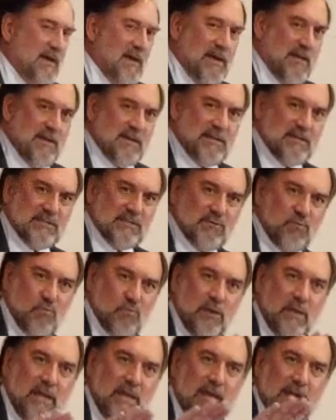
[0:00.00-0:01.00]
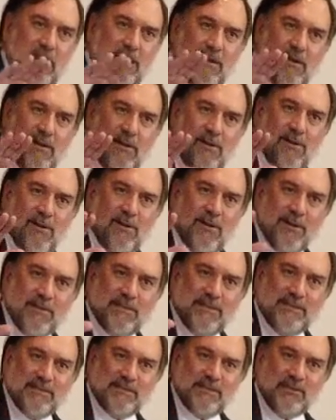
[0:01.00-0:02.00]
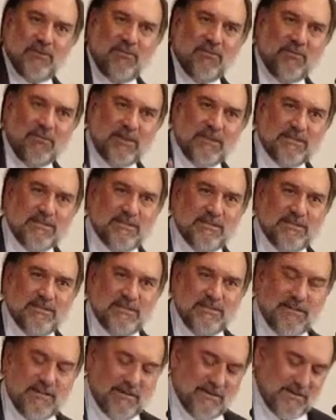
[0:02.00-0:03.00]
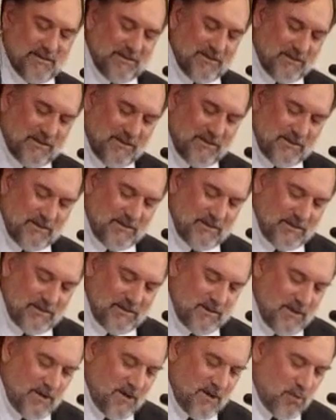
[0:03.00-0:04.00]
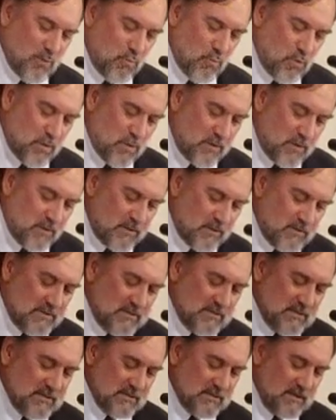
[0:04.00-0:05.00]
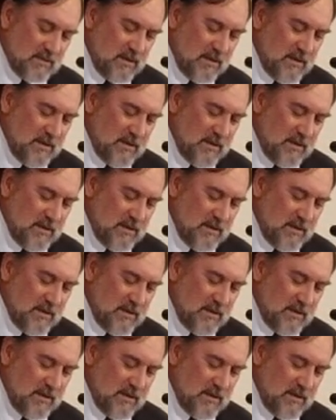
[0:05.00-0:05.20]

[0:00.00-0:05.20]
and just read on the surface of the words